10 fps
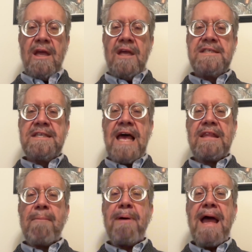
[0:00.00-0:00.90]
is that
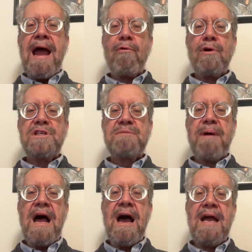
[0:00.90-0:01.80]
the powers
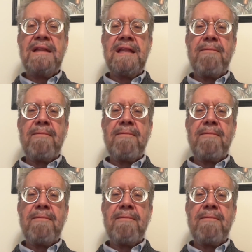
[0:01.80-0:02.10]
behind the